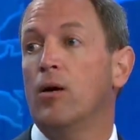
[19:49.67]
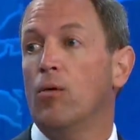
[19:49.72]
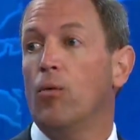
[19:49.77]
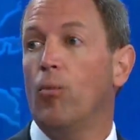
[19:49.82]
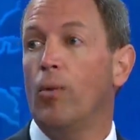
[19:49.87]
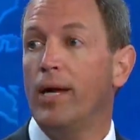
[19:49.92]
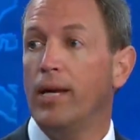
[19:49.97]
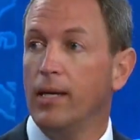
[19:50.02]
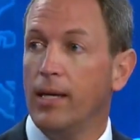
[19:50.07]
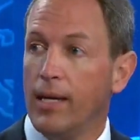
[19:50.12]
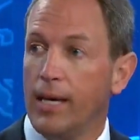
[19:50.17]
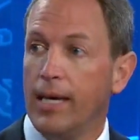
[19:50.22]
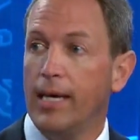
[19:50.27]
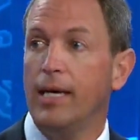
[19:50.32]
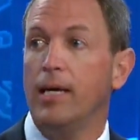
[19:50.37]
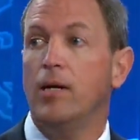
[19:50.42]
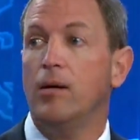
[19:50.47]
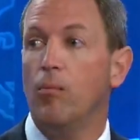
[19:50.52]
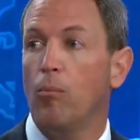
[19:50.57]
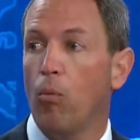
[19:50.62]
We
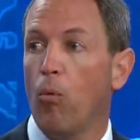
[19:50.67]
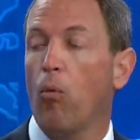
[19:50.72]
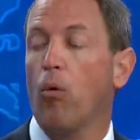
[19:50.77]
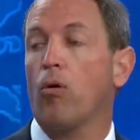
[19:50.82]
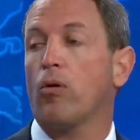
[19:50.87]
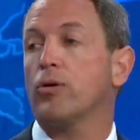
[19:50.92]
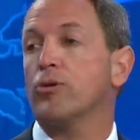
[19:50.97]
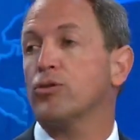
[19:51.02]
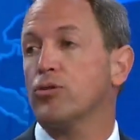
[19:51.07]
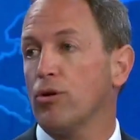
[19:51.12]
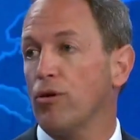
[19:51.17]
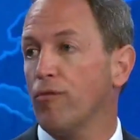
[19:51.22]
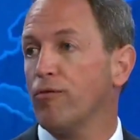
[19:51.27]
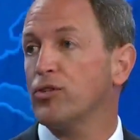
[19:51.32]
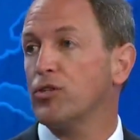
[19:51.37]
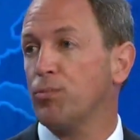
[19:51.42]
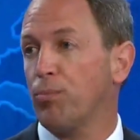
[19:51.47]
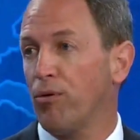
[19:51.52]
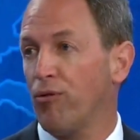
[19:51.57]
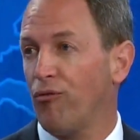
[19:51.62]
need more
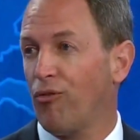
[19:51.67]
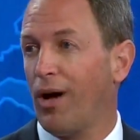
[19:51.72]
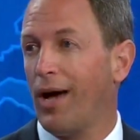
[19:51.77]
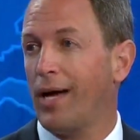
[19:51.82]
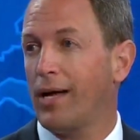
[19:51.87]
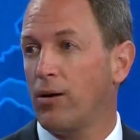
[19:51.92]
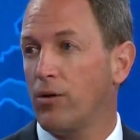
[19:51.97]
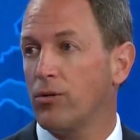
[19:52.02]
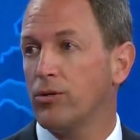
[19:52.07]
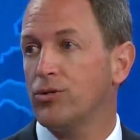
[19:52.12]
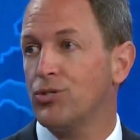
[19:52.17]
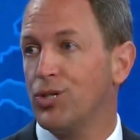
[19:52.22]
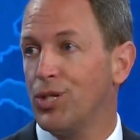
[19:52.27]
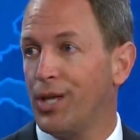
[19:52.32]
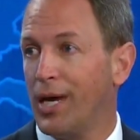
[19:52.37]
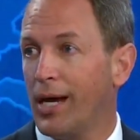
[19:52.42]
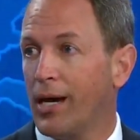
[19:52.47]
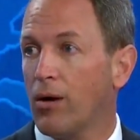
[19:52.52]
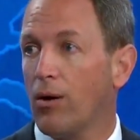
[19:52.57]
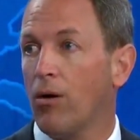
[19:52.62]
service providers
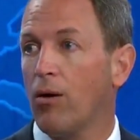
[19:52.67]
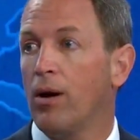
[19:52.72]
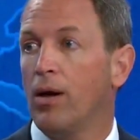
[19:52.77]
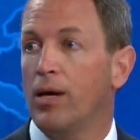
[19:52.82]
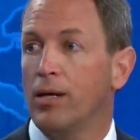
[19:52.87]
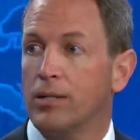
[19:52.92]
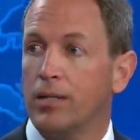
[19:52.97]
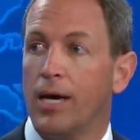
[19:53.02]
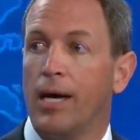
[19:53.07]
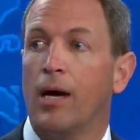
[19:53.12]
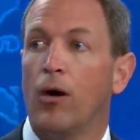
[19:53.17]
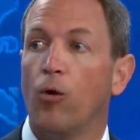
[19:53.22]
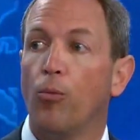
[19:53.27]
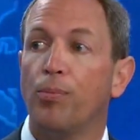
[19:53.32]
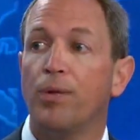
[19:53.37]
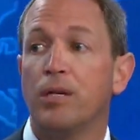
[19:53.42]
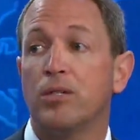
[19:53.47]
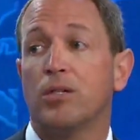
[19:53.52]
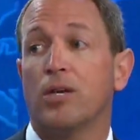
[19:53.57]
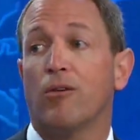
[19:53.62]
there to help
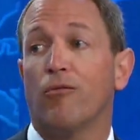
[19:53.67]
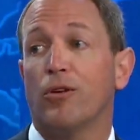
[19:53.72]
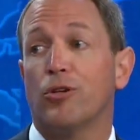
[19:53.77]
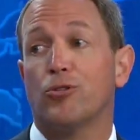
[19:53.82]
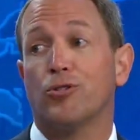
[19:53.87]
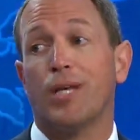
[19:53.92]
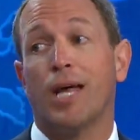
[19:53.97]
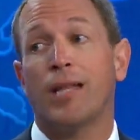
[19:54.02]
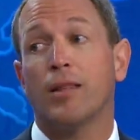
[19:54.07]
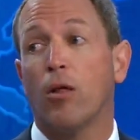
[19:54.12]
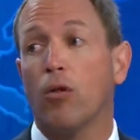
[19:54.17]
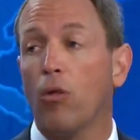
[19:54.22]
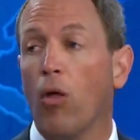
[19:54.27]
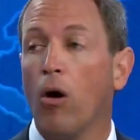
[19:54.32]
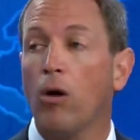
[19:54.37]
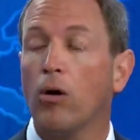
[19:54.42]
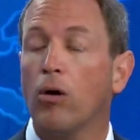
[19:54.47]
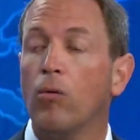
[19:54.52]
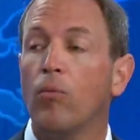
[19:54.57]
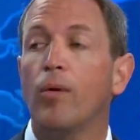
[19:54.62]
these individuals. And the
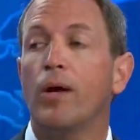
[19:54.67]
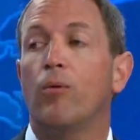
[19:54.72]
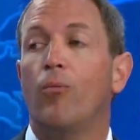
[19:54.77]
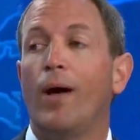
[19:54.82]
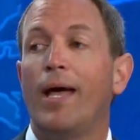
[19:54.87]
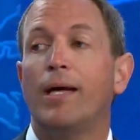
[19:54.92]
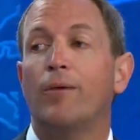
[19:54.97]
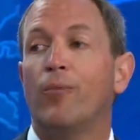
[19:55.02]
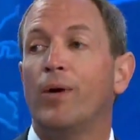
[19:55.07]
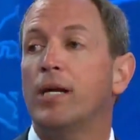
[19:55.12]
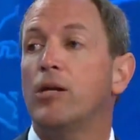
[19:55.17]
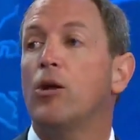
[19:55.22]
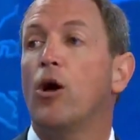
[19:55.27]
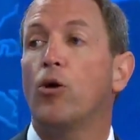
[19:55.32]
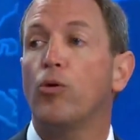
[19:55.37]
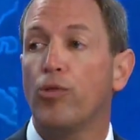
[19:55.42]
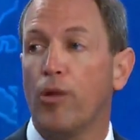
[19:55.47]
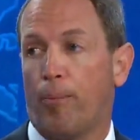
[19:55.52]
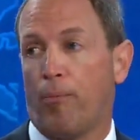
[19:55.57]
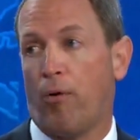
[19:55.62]
longer we wait, we
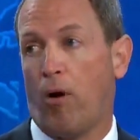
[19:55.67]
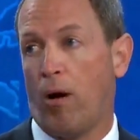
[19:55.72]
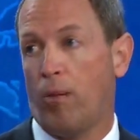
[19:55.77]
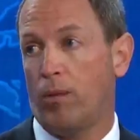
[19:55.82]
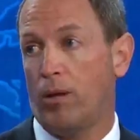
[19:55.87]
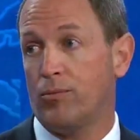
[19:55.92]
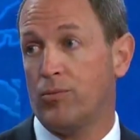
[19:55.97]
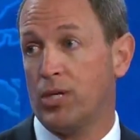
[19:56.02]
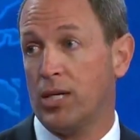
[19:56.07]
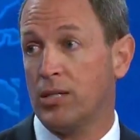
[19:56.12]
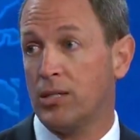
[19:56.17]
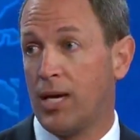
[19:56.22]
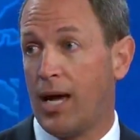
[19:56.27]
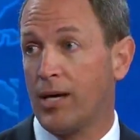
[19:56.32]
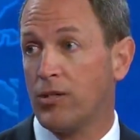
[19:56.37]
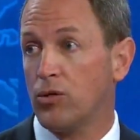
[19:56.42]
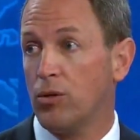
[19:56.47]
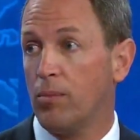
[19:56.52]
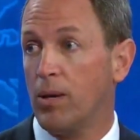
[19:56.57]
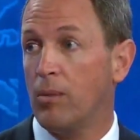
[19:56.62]
know the problems
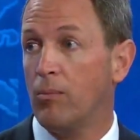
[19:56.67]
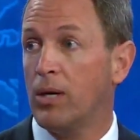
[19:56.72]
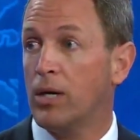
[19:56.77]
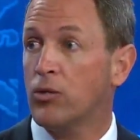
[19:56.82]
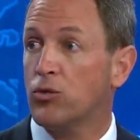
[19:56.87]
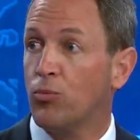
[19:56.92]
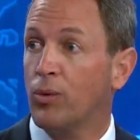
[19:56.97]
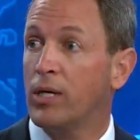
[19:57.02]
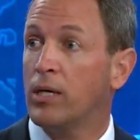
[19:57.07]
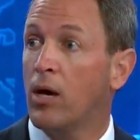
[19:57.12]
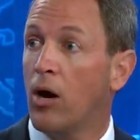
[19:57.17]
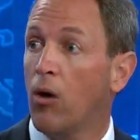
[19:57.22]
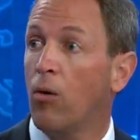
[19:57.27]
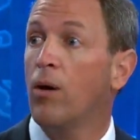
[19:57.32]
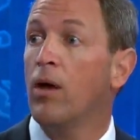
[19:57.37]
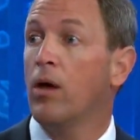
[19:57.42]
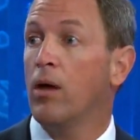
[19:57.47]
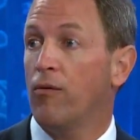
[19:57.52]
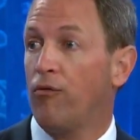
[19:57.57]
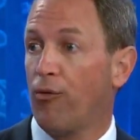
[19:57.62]
exacerbate because we know,
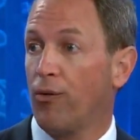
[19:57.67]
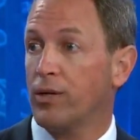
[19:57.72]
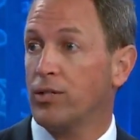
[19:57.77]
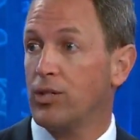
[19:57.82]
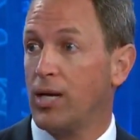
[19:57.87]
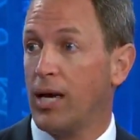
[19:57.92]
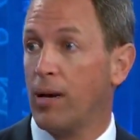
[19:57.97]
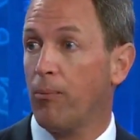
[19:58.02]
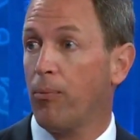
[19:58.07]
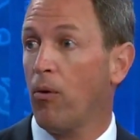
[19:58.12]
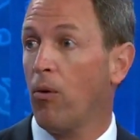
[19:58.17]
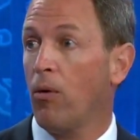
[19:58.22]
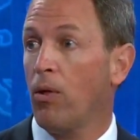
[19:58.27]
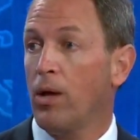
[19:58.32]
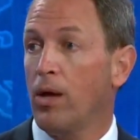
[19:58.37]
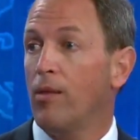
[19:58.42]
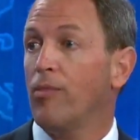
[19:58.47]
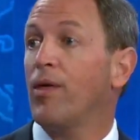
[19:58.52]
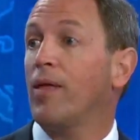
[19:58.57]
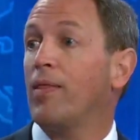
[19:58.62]
for example,
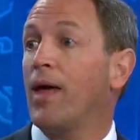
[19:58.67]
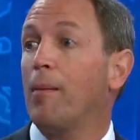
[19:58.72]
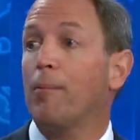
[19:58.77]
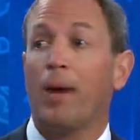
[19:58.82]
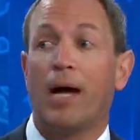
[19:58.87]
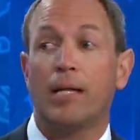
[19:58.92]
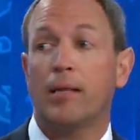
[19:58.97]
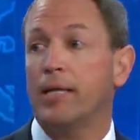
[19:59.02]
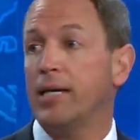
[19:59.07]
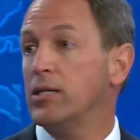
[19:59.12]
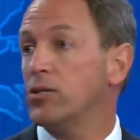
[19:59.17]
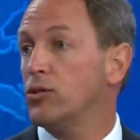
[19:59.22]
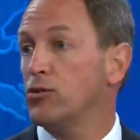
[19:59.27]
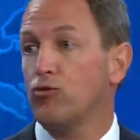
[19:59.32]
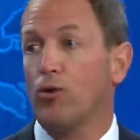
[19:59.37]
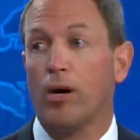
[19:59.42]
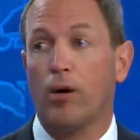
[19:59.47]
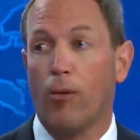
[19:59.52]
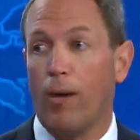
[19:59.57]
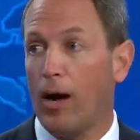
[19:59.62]
that might lead to
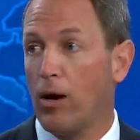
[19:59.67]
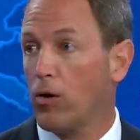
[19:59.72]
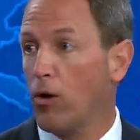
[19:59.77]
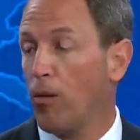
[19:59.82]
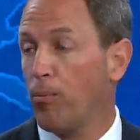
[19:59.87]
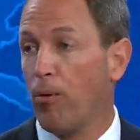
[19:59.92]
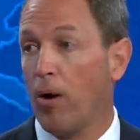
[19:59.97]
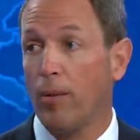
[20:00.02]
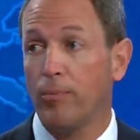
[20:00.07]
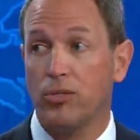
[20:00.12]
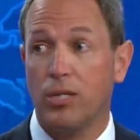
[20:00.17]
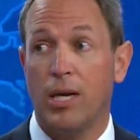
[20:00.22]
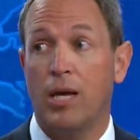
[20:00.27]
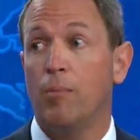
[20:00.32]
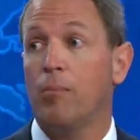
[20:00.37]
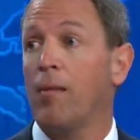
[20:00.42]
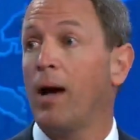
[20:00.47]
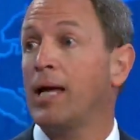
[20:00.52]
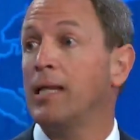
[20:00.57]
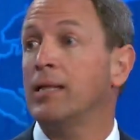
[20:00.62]
drug or alcohol problems. It
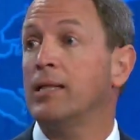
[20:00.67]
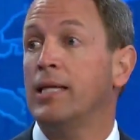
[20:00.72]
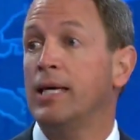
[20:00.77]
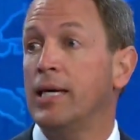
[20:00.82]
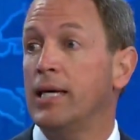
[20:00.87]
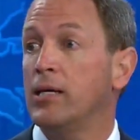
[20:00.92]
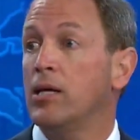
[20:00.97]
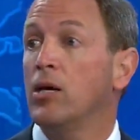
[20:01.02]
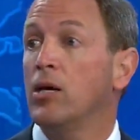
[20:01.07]
might lead